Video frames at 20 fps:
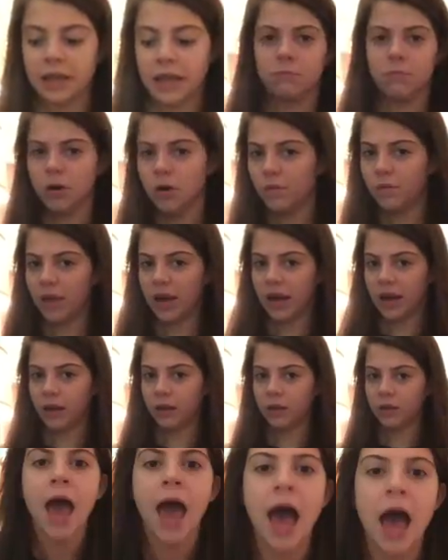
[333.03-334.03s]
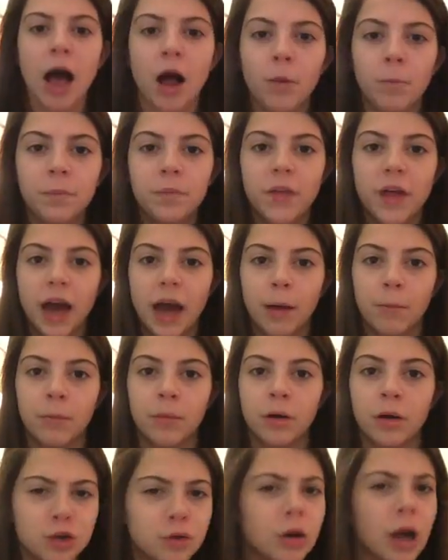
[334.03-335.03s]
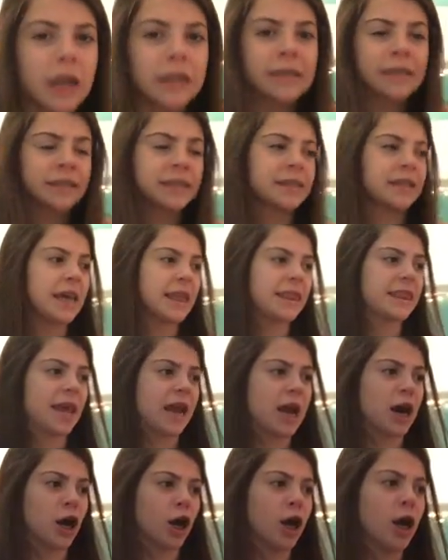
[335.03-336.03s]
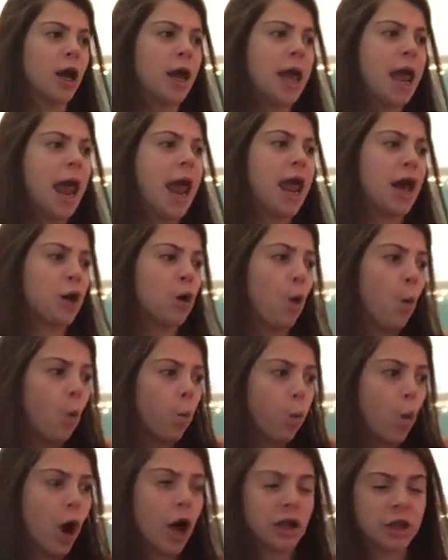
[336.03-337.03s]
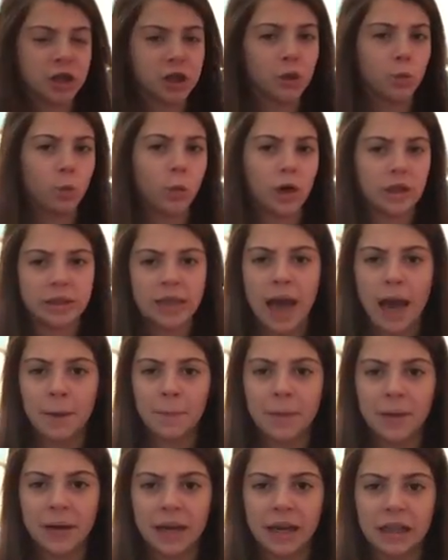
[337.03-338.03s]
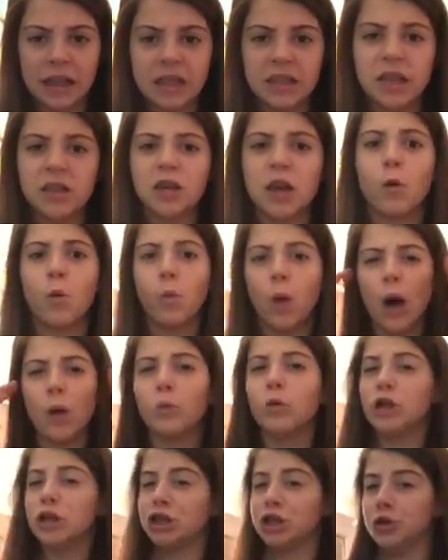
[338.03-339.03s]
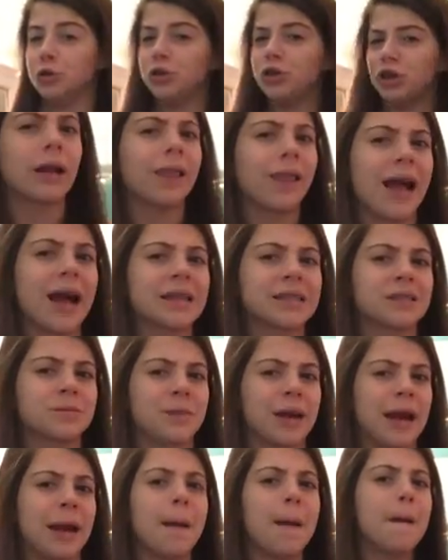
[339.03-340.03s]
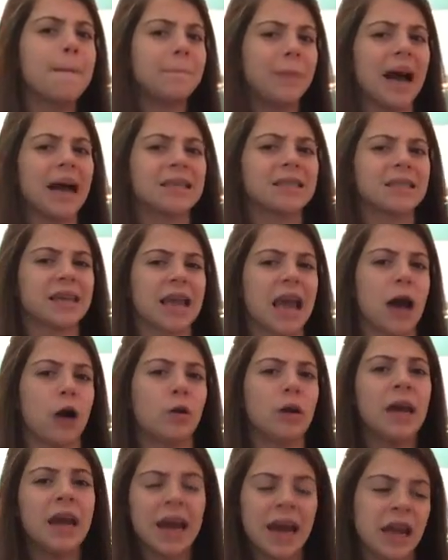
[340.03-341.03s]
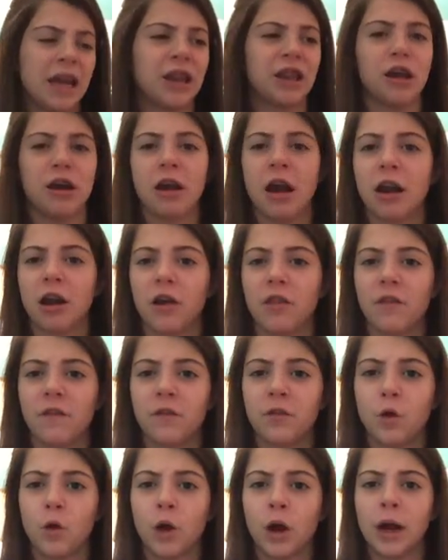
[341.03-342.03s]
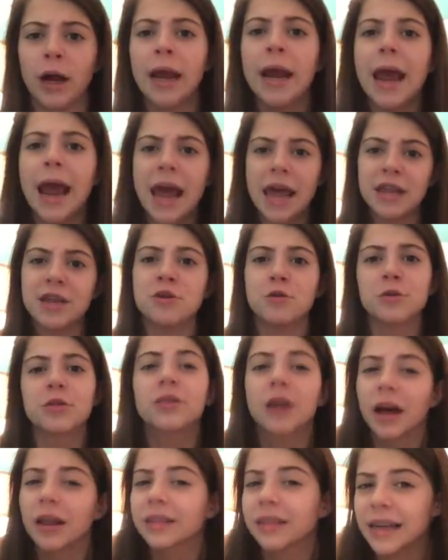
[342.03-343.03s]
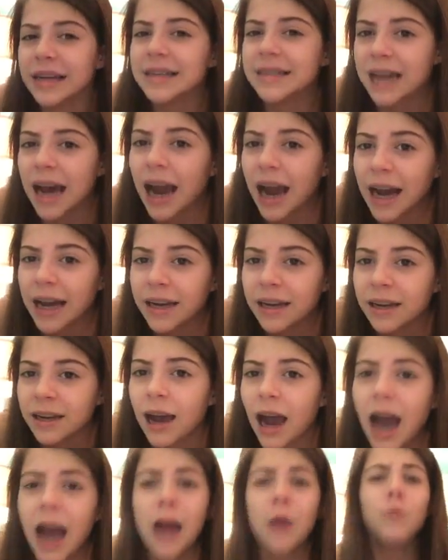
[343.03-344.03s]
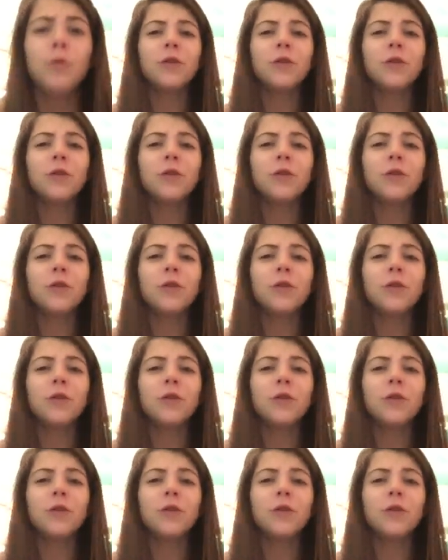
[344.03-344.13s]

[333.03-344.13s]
them moving, help them. Do not sit there and watch what's happening. This is like, what would you do? Classmate passing out, hitting their head on the floor, and you thought they died. I